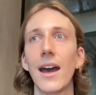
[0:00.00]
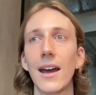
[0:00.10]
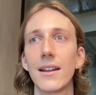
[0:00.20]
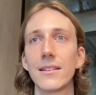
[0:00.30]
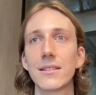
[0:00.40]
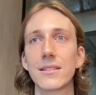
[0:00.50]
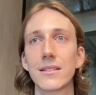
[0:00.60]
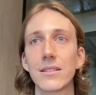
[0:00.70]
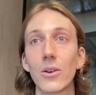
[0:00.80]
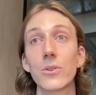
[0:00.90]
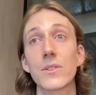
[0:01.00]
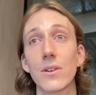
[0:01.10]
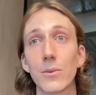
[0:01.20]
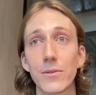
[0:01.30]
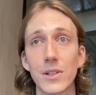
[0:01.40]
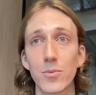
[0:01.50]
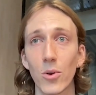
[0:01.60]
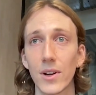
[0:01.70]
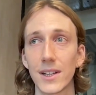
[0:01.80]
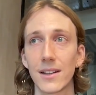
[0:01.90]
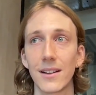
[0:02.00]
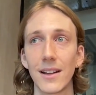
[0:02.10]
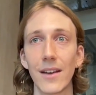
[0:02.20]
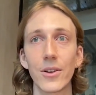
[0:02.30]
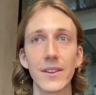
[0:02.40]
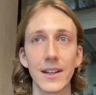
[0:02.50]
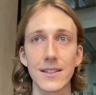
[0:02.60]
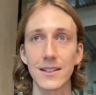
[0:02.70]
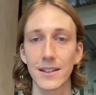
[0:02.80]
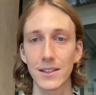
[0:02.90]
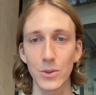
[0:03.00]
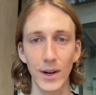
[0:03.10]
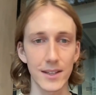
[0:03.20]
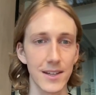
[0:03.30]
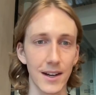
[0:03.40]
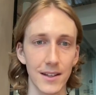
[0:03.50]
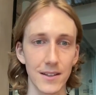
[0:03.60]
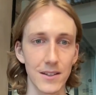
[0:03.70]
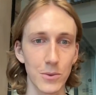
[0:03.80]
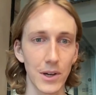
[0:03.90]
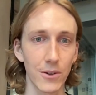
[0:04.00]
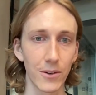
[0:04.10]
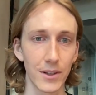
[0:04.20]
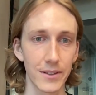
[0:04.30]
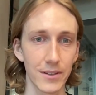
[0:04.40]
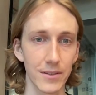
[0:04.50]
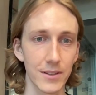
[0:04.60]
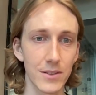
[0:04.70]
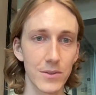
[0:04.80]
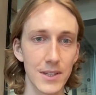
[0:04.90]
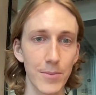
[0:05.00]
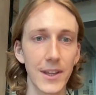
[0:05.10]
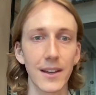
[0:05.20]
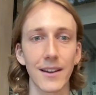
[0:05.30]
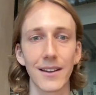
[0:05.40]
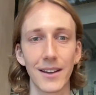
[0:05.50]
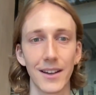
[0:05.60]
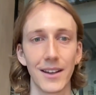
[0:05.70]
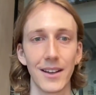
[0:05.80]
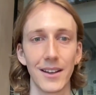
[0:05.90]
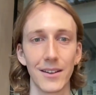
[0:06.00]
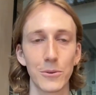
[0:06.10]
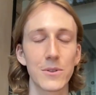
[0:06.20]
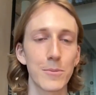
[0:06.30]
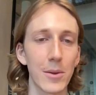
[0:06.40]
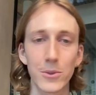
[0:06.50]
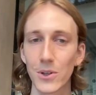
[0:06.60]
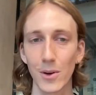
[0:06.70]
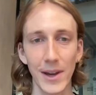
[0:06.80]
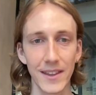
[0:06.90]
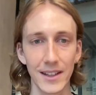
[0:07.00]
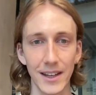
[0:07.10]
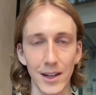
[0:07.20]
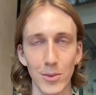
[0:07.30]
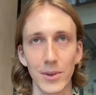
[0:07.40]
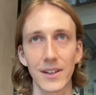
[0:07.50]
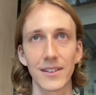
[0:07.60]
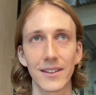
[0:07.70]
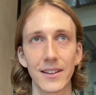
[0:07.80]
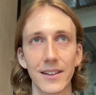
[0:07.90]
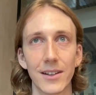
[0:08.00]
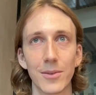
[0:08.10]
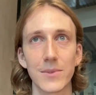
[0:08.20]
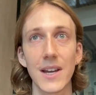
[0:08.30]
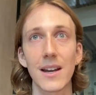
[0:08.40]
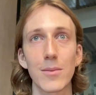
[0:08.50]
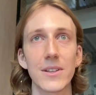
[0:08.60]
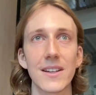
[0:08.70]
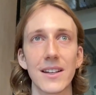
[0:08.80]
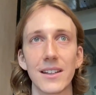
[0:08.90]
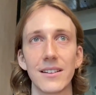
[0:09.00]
And also we've just brought in everything is in under 20 seconds as well. It's something with, maybe we'll talk about that later, but time is